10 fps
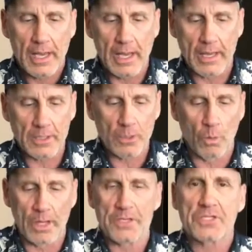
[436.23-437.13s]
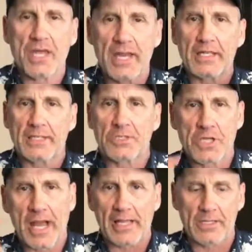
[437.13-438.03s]
And you want to set it and
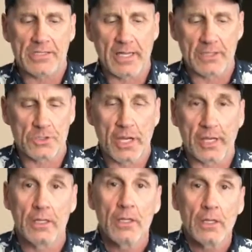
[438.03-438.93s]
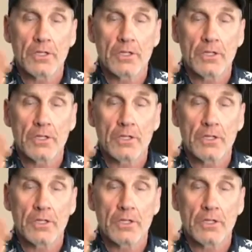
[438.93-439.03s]
check it, set it and check it.